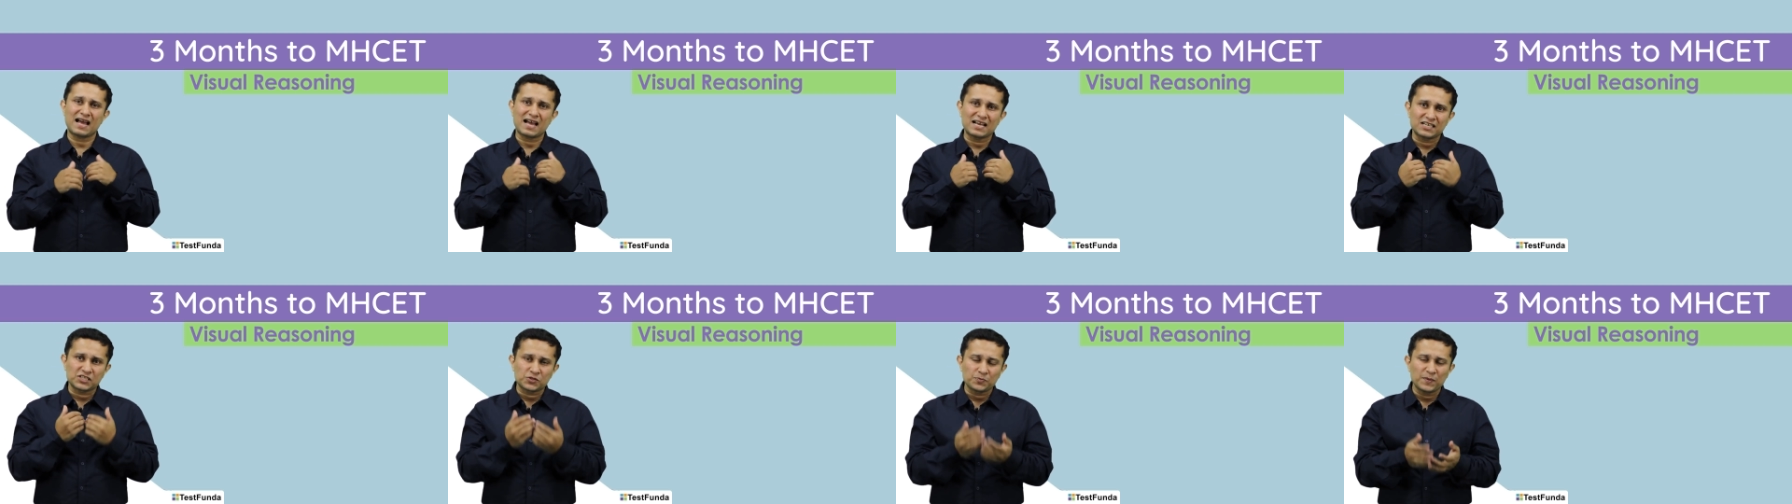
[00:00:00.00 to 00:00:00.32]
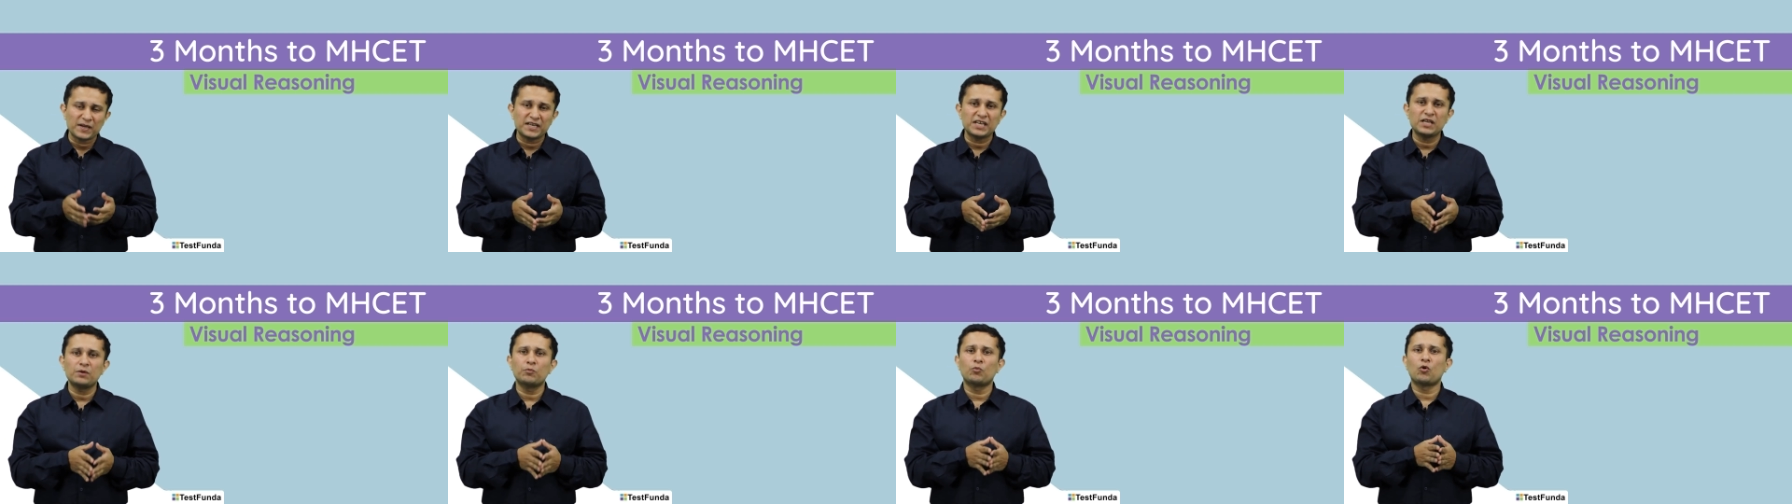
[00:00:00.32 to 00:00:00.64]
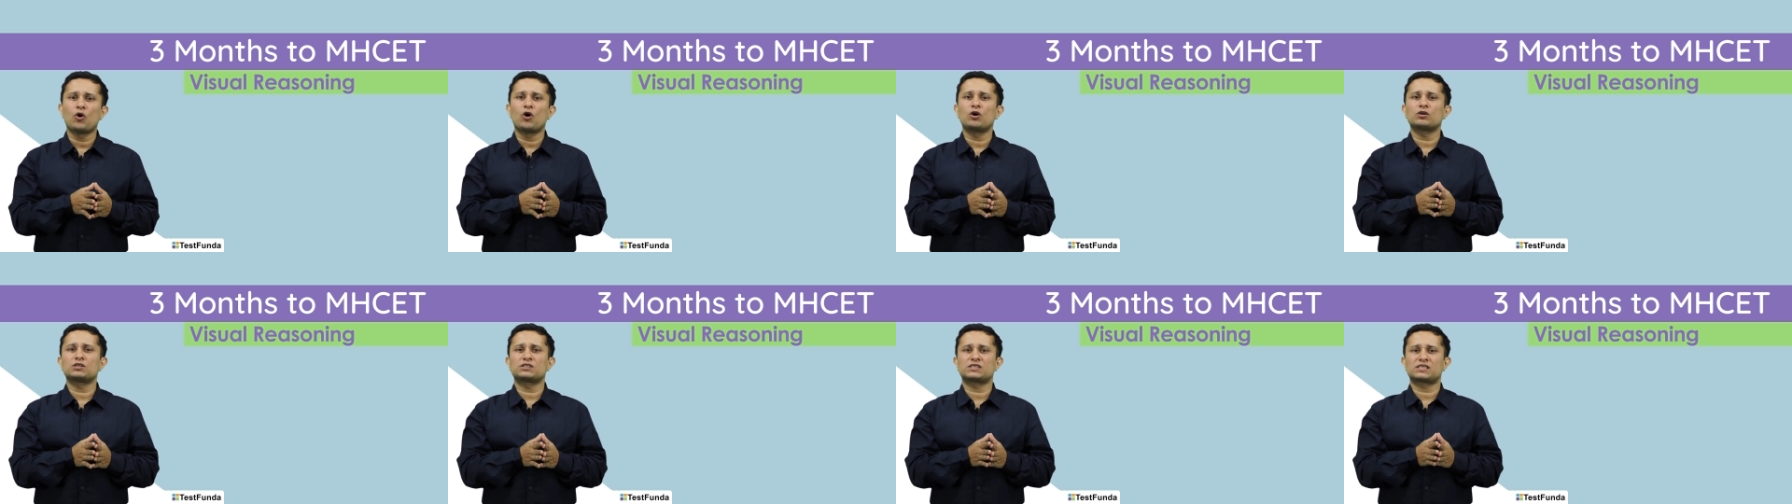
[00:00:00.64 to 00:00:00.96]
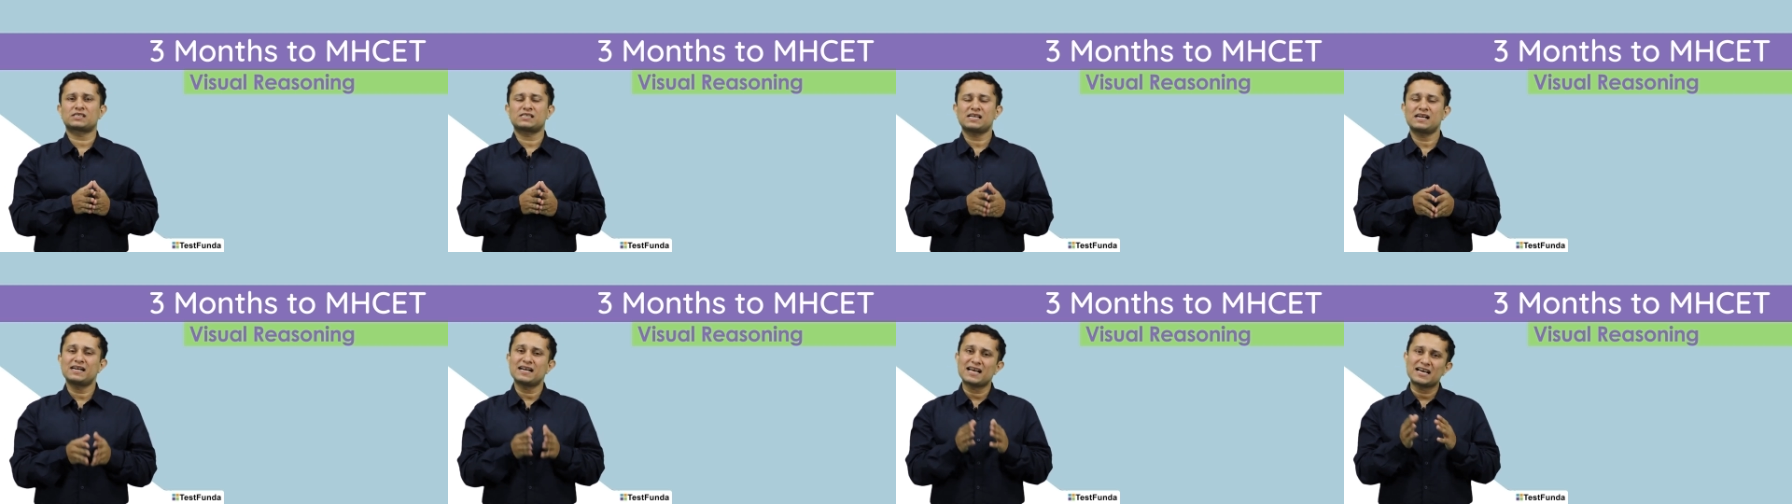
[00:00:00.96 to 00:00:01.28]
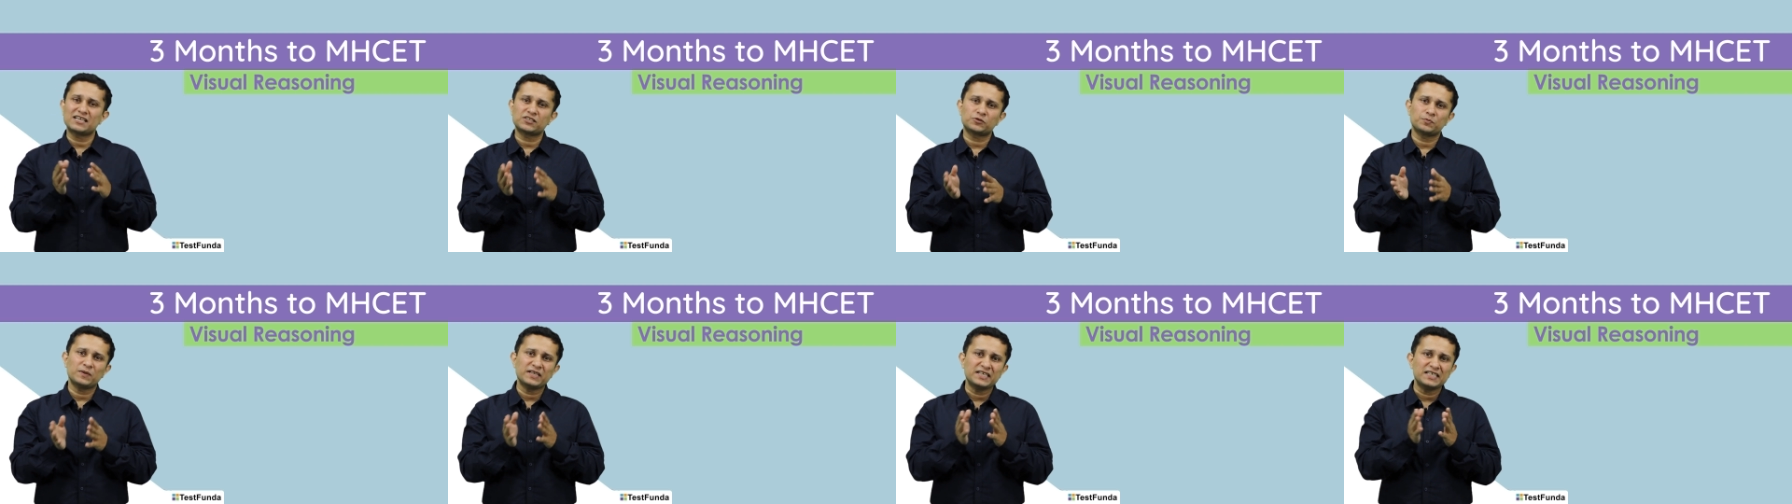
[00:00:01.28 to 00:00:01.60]
as many mocks and
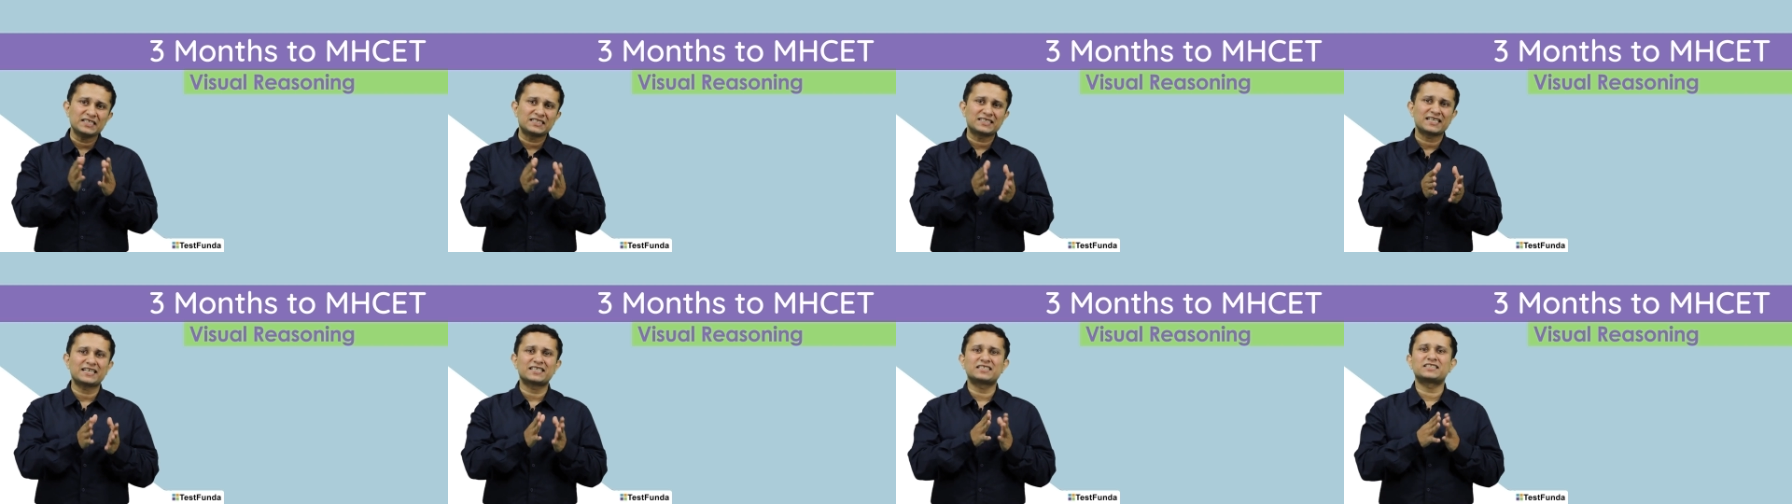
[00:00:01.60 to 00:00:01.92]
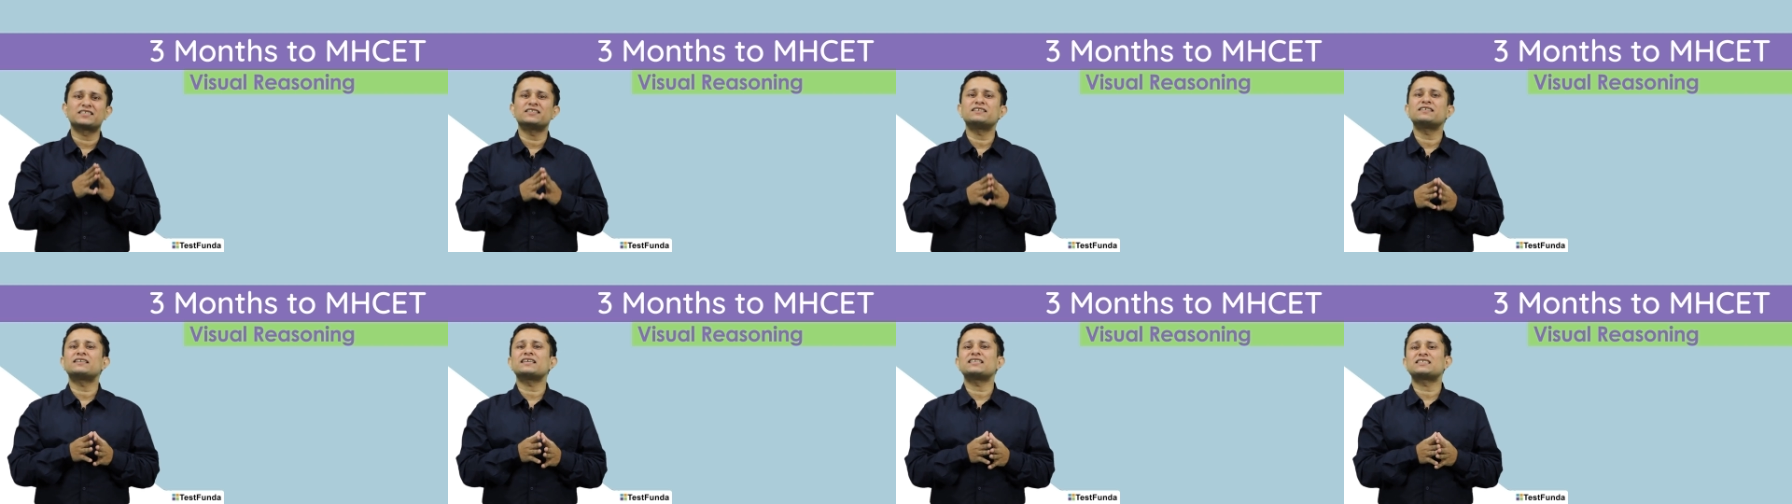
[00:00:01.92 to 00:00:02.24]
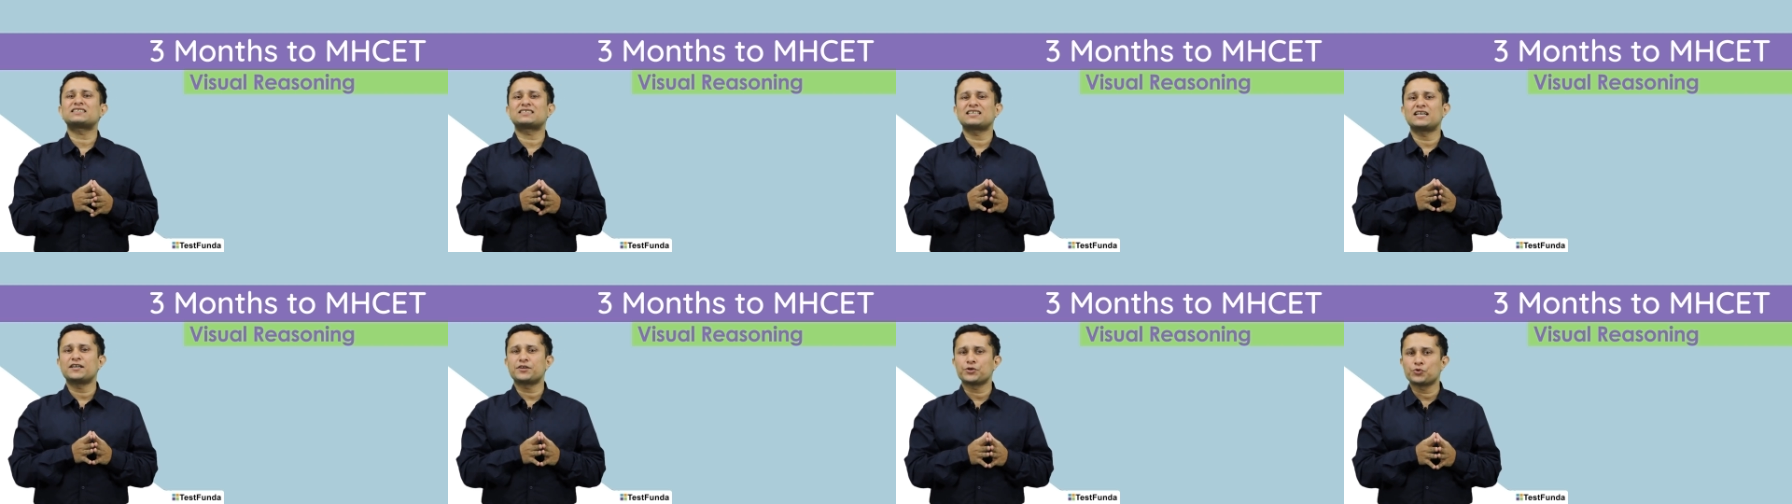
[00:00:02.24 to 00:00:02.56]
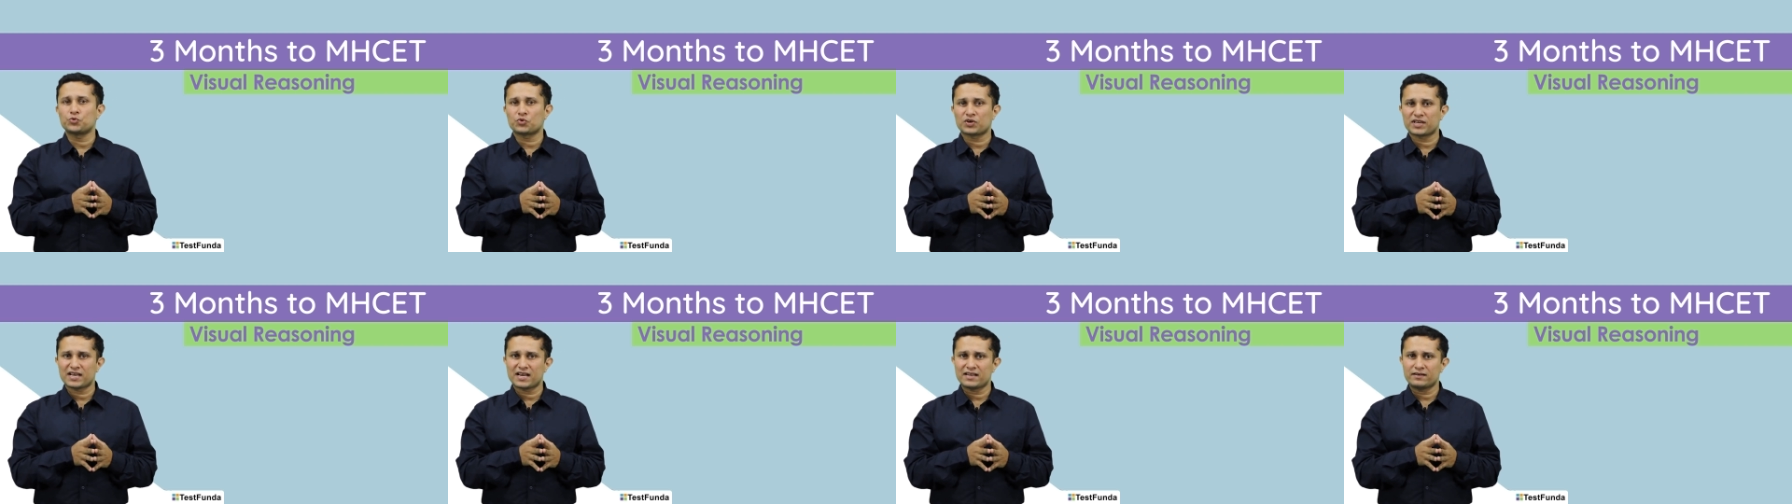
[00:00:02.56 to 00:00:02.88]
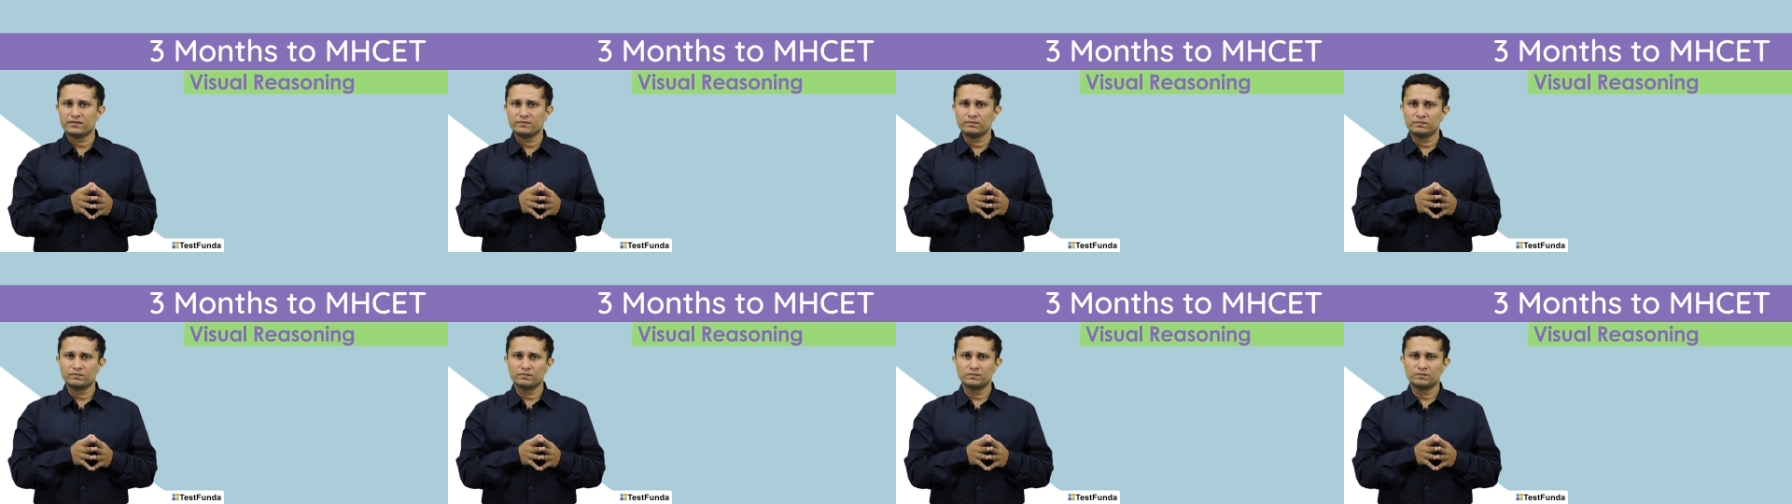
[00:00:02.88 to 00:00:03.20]
as many section tests that you
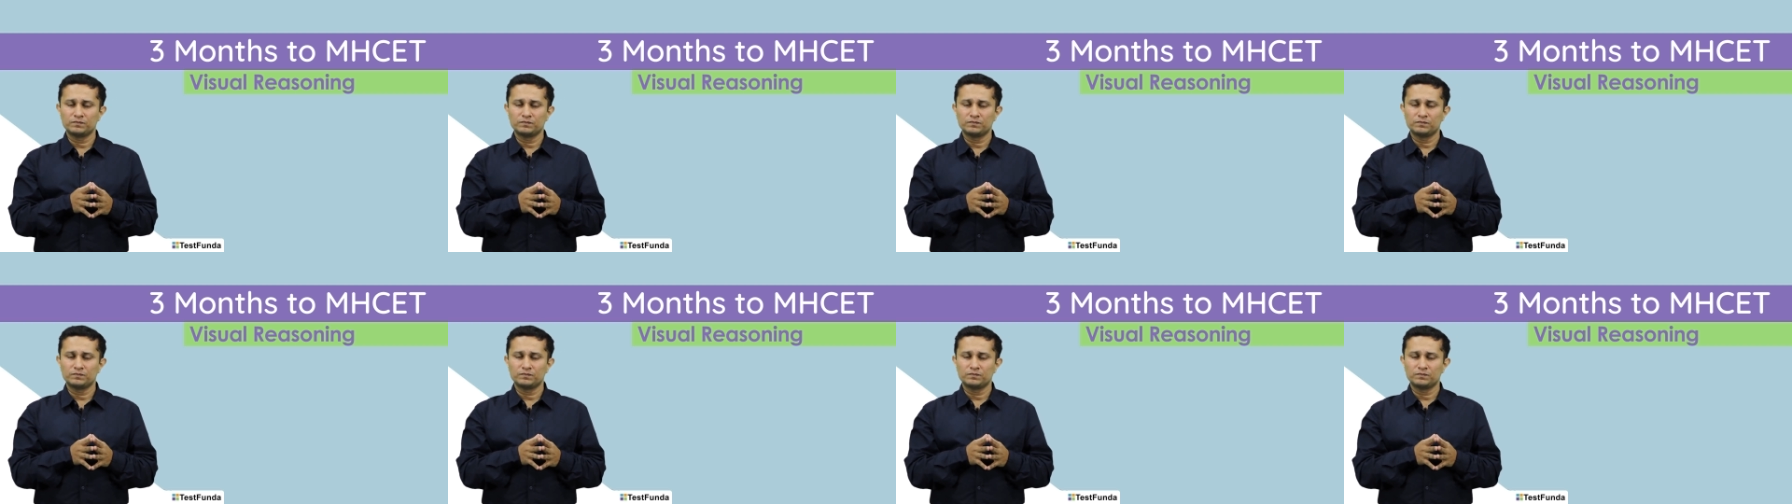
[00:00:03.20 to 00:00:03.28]
can.